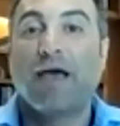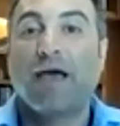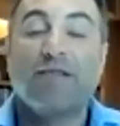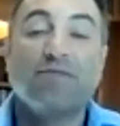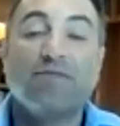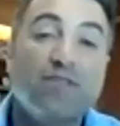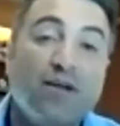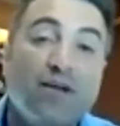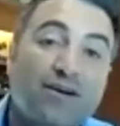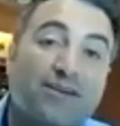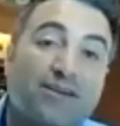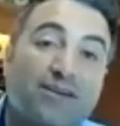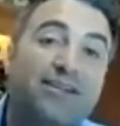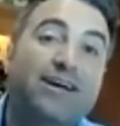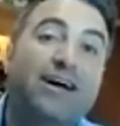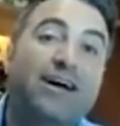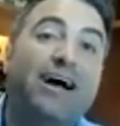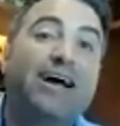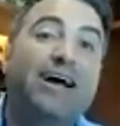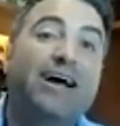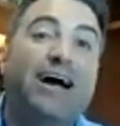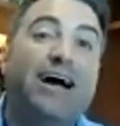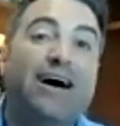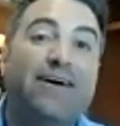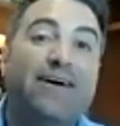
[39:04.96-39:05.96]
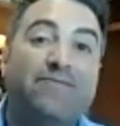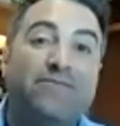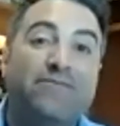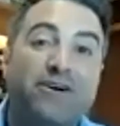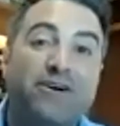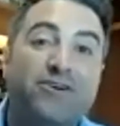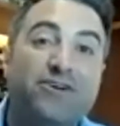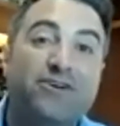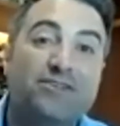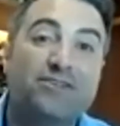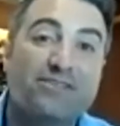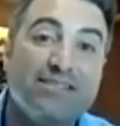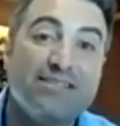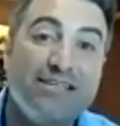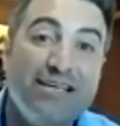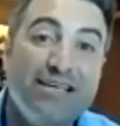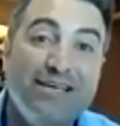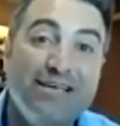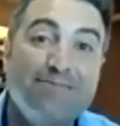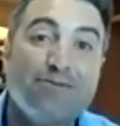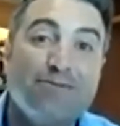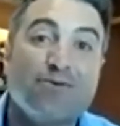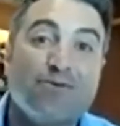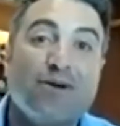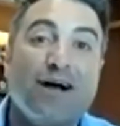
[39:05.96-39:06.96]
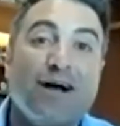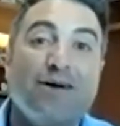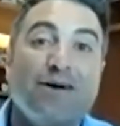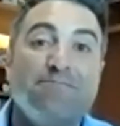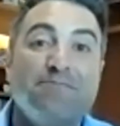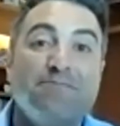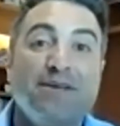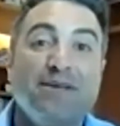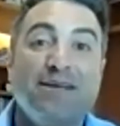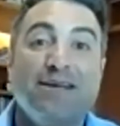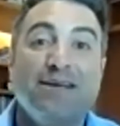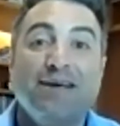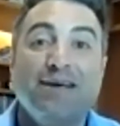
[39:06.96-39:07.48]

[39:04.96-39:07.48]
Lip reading: luckily I have a good team around me